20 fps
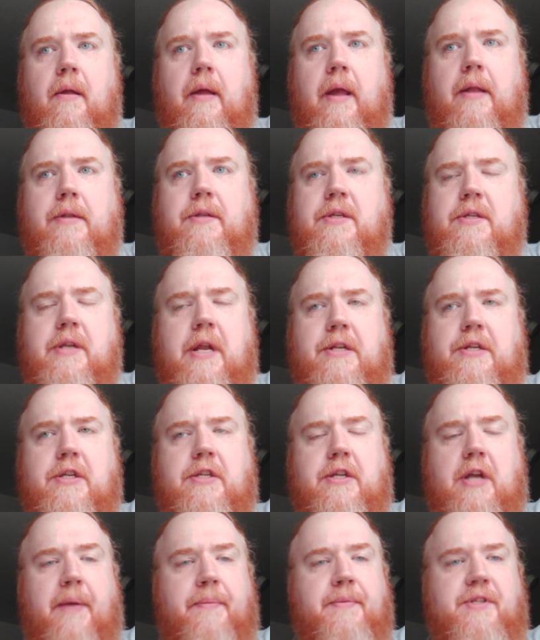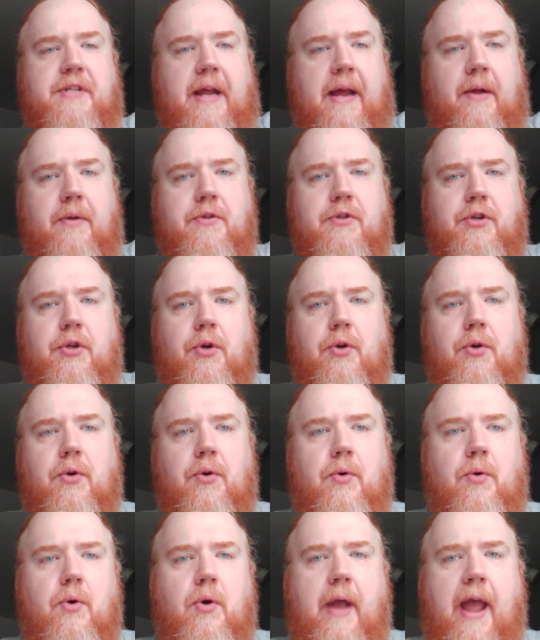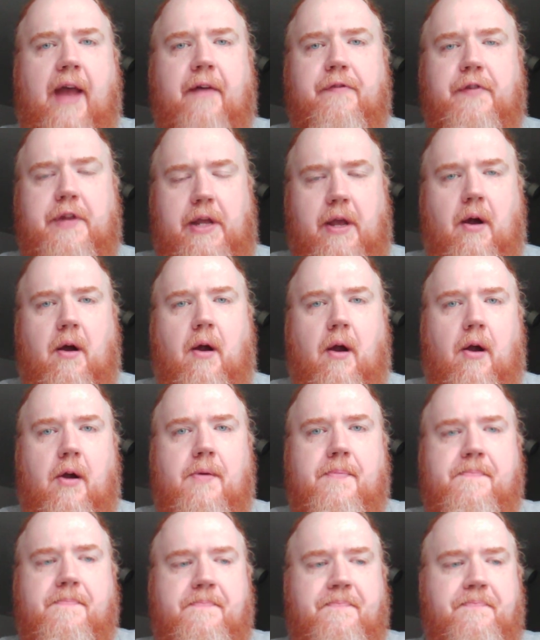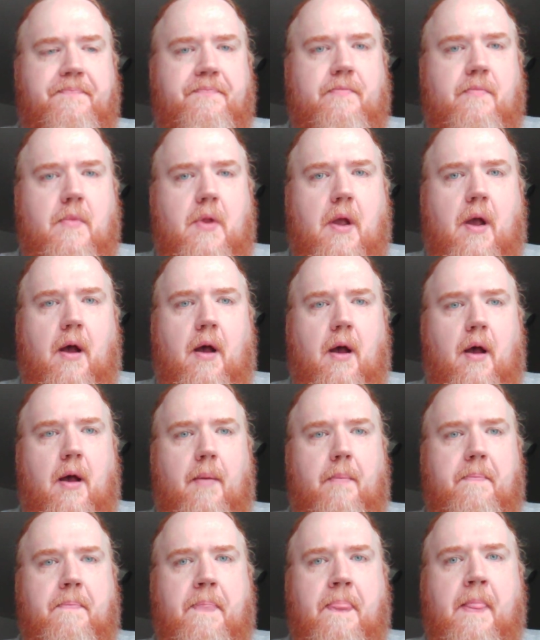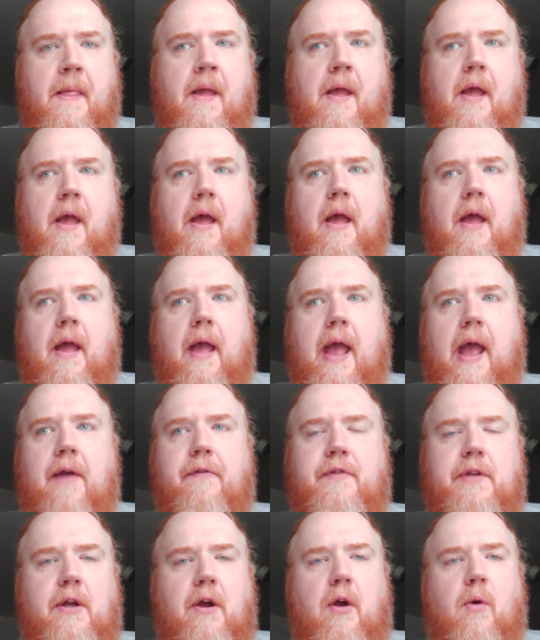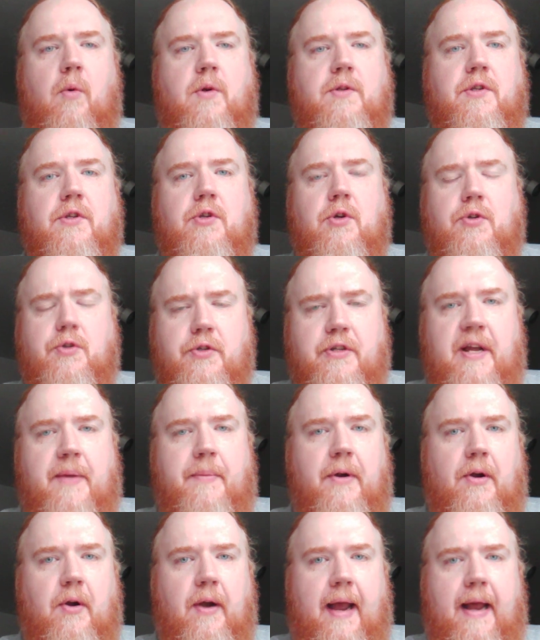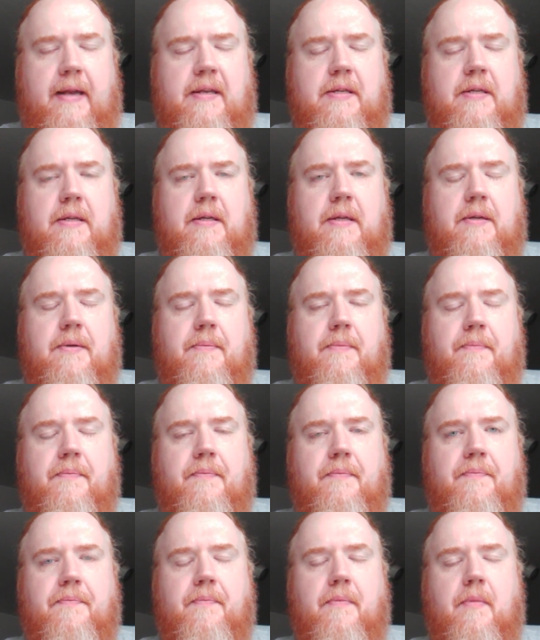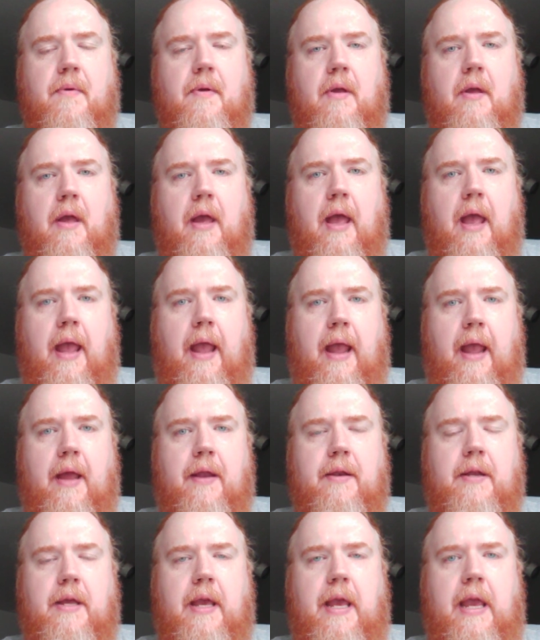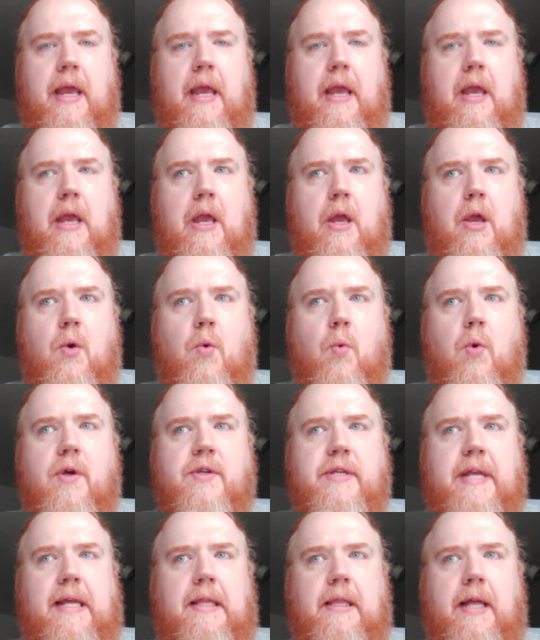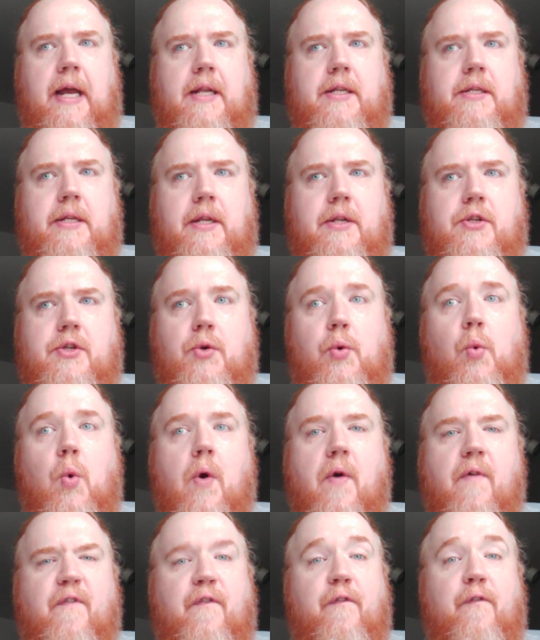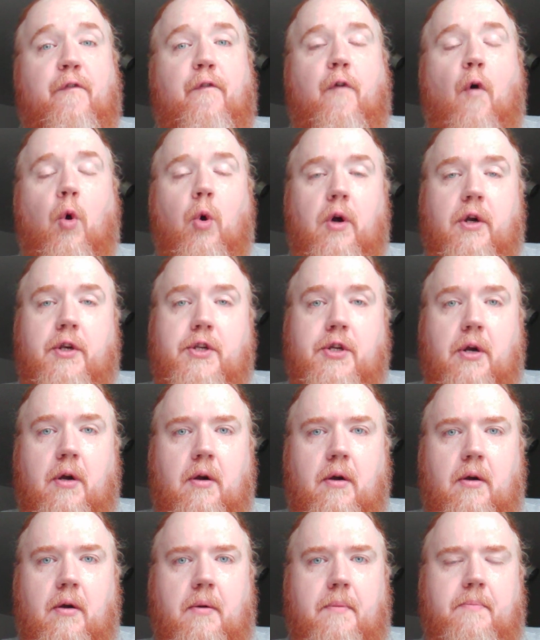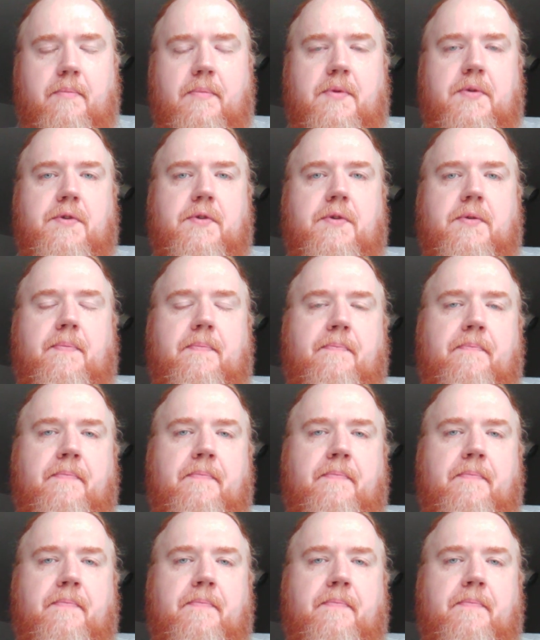it just it just comes down to FDR. Um, FDR was a social democrat, and he was elected to four terms